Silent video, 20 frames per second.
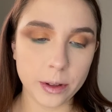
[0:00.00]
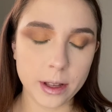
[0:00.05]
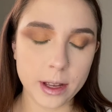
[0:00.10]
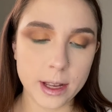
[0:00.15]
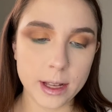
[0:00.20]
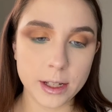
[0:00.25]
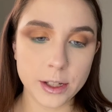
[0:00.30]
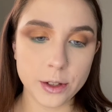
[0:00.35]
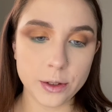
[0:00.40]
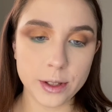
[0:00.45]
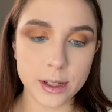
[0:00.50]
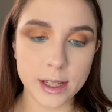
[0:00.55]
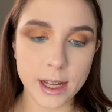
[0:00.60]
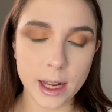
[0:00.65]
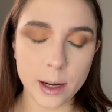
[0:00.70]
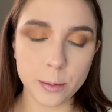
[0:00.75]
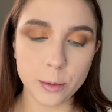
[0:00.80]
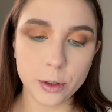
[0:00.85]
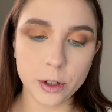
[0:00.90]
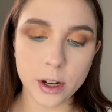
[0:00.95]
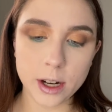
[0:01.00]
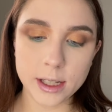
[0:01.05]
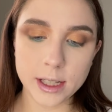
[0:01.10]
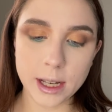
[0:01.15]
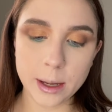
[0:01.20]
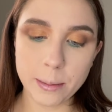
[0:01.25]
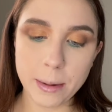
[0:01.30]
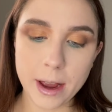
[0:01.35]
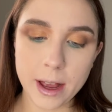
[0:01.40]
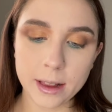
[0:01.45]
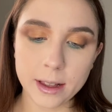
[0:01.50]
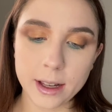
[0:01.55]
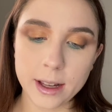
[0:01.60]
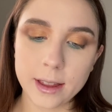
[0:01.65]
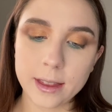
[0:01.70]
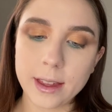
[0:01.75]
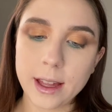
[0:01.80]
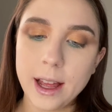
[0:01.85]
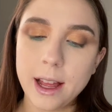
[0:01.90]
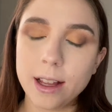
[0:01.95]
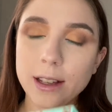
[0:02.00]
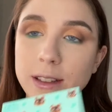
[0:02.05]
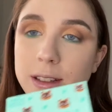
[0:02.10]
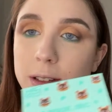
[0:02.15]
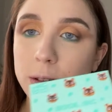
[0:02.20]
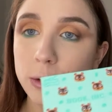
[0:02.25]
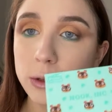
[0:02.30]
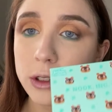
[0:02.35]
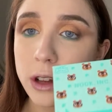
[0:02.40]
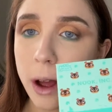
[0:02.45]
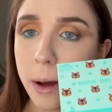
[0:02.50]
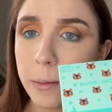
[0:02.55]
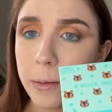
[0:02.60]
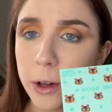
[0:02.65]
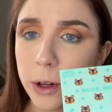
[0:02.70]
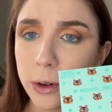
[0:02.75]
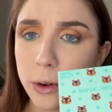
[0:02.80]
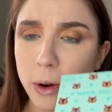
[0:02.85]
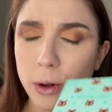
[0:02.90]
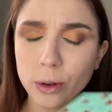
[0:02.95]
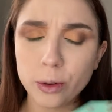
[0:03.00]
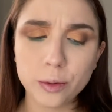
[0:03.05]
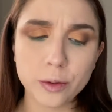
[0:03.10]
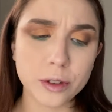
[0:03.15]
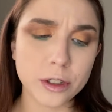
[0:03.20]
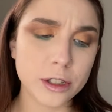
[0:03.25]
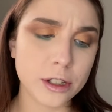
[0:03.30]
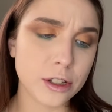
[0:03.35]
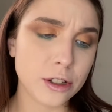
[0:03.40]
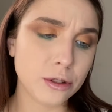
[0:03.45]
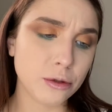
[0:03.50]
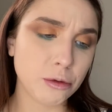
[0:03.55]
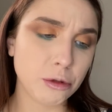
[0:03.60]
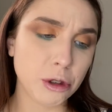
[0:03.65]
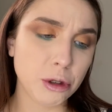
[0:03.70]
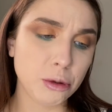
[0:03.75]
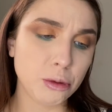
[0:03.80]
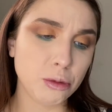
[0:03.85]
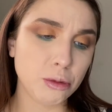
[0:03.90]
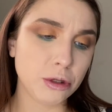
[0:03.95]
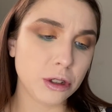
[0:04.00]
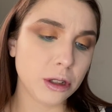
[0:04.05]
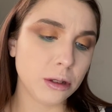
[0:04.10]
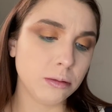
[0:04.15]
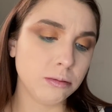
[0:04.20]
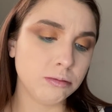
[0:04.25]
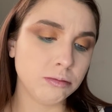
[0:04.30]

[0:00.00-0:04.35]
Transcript: into this Animal Crossing palette that has little Tom Nook all over it. It's so cute.